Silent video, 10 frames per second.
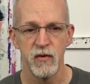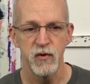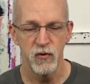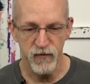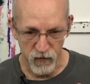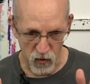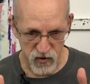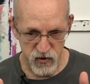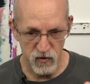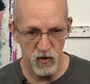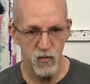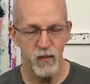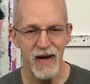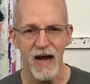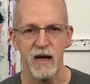to forge your own
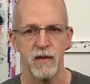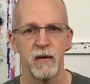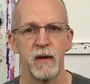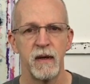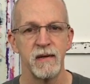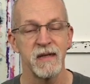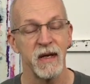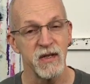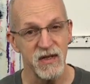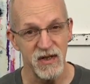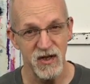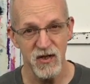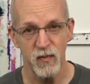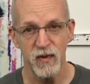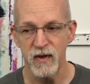path. It takes
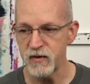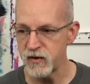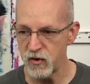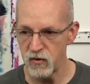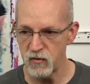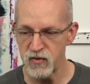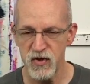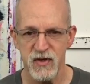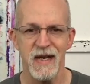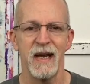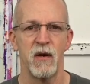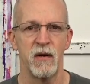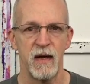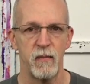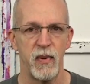discipline to stay
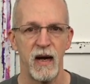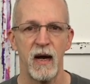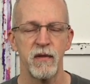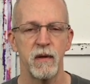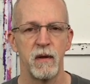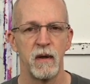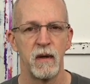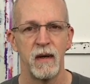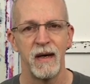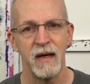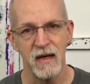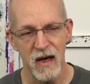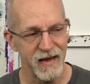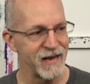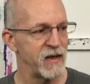on that path and
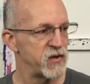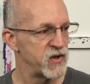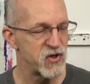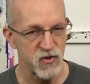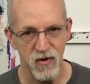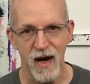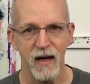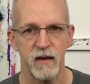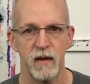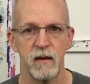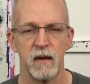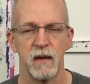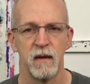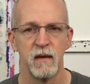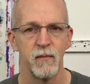not get distracted
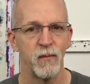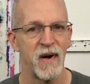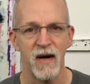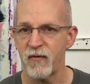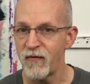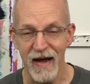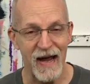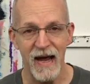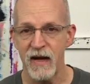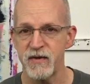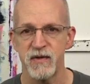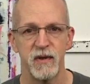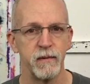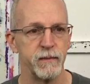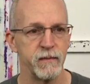by fads
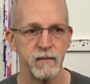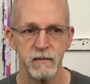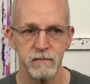and